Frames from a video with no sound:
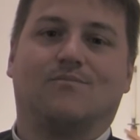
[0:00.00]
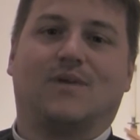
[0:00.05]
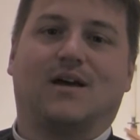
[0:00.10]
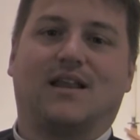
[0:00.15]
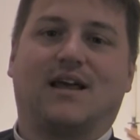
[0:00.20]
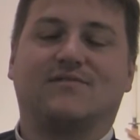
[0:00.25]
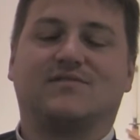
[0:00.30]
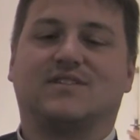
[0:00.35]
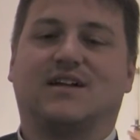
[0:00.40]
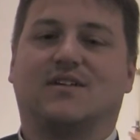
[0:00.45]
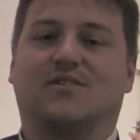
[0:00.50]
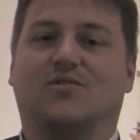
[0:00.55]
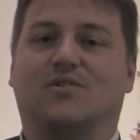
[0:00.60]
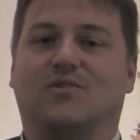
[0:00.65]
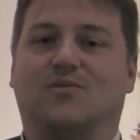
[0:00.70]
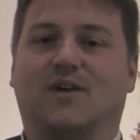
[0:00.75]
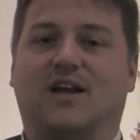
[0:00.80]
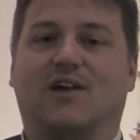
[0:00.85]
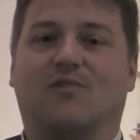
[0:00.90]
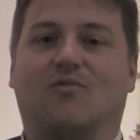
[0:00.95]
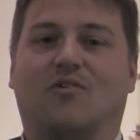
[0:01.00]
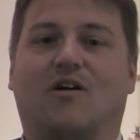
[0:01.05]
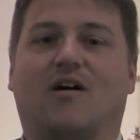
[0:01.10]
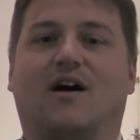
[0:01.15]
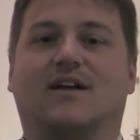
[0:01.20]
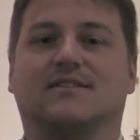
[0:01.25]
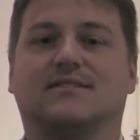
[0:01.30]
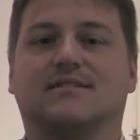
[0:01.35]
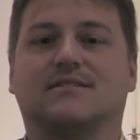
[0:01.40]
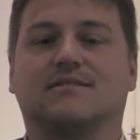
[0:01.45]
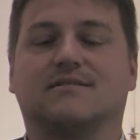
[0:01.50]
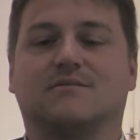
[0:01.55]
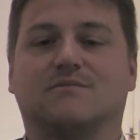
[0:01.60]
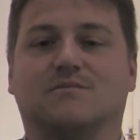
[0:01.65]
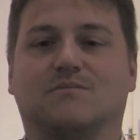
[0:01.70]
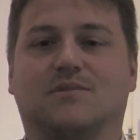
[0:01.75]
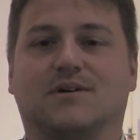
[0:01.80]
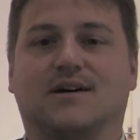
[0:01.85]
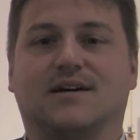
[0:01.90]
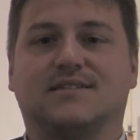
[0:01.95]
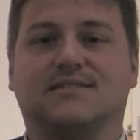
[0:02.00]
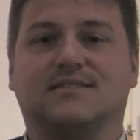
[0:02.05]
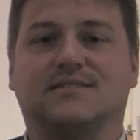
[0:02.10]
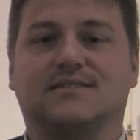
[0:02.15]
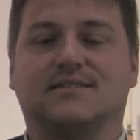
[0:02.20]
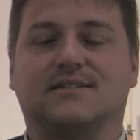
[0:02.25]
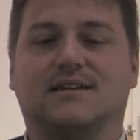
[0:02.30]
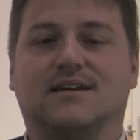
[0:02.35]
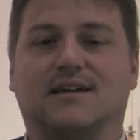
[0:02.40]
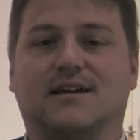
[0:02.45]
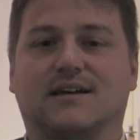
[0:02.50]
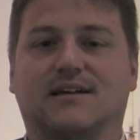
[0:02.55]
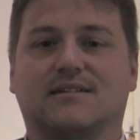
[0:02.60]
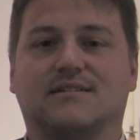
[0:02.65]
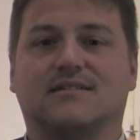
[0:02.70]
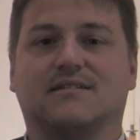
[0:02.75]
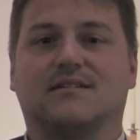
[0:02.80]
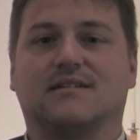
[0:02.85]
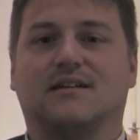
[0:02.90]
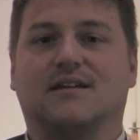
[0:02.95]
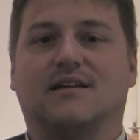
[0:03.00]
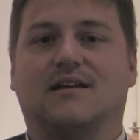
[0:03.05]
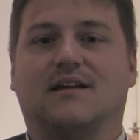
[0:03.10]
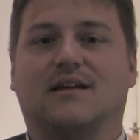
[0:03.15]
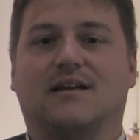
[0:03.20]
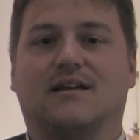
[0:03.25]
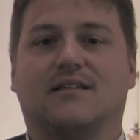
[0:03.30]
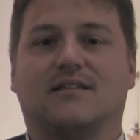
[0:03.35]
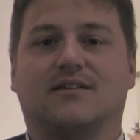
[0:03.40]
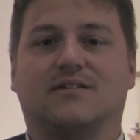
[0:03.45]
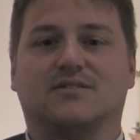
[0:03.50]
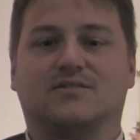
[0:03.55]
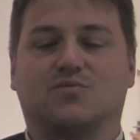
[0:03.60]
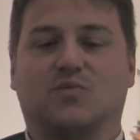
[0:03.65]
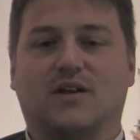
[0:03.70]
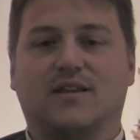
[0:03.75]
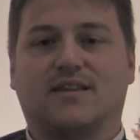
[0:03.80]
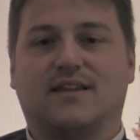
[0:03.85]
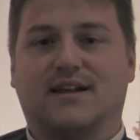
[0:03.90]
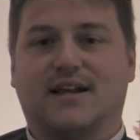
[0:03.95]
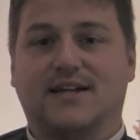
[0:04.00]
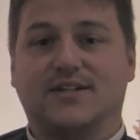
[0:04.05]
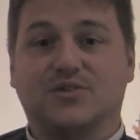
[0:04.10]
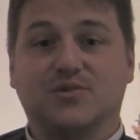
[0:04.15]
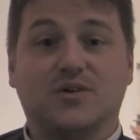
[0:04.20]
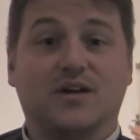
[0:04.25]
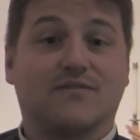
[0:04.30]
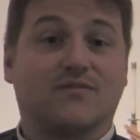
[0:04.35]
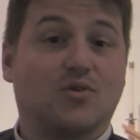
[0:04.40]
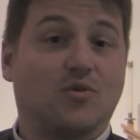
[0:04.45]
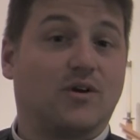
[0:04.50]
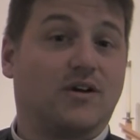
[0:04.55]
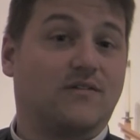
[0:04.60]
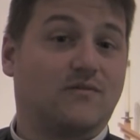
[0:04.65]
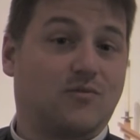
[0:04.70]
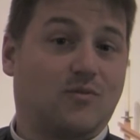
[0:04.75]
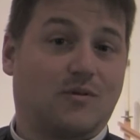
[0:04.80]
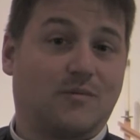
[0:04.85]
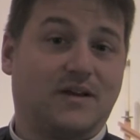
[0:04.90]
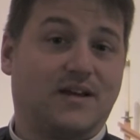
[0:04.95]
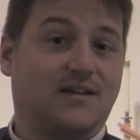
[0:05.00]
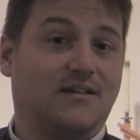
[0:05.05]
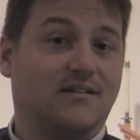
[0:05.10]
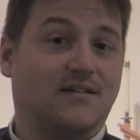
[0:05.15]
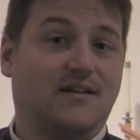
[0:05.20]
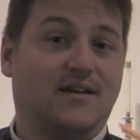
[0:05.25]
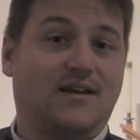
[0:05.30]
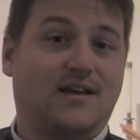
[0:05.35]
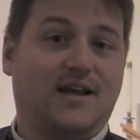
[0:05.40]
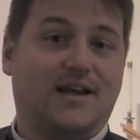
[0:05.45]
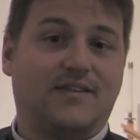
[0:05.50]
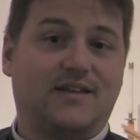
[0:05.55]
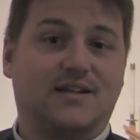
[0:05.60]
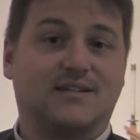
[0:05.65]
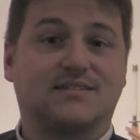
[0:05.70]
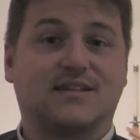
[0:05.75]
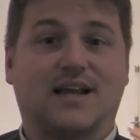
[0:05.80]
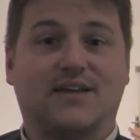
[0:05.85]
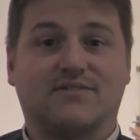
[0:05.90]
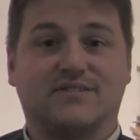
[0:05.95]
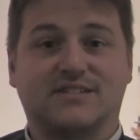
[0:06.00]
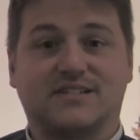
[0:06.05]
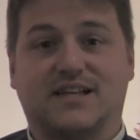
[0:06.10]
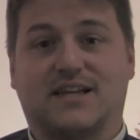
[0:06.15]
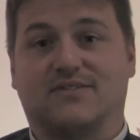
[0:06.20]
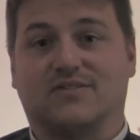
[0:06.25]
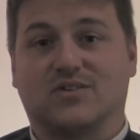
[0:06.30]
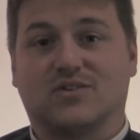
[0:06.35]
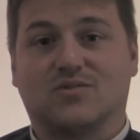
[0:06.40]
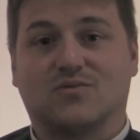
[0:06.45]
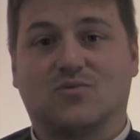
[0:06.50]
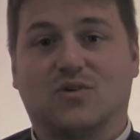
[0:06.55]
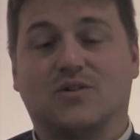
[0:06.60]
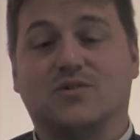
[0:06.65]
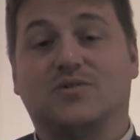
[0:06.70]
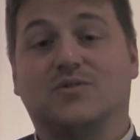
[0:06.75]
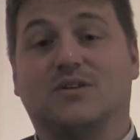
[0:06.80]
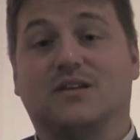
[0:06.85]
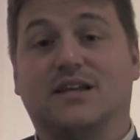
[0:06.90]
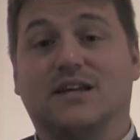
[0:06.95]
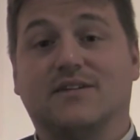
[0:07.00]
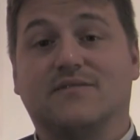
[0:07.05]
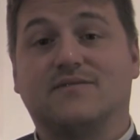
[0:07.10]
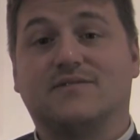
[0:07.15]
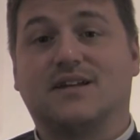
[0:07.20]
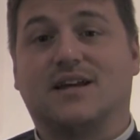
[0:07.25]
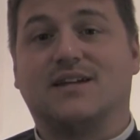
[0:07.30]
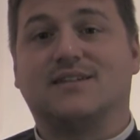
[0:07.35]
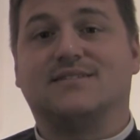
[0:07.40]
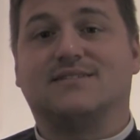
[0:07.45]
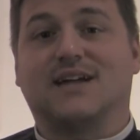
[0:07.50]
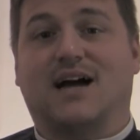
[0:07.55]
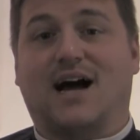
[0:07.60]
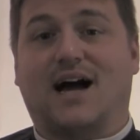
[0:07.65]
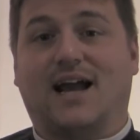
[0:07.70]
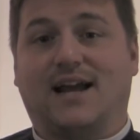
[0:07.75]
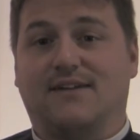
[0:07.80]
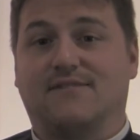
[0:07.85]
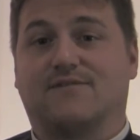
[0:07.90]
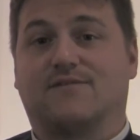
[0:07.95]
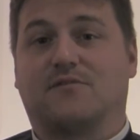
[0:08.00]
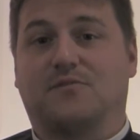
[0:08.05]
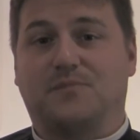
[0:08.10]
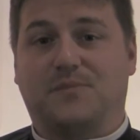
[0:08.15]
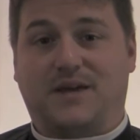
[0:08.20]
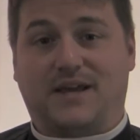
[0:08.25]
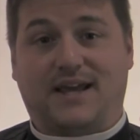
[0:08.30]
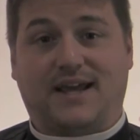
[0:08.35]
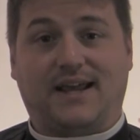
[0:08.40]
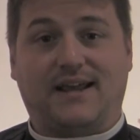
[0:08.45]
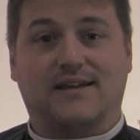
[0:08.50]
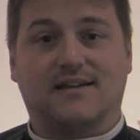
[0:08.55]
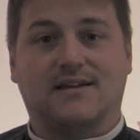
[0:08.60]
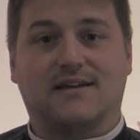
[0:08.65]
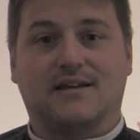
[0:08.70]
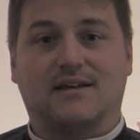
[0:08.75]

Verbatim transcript: my life's not going the way I want, but uh, there's one thing I do have going for me, and that is I have a Savior, one who lived and died for me.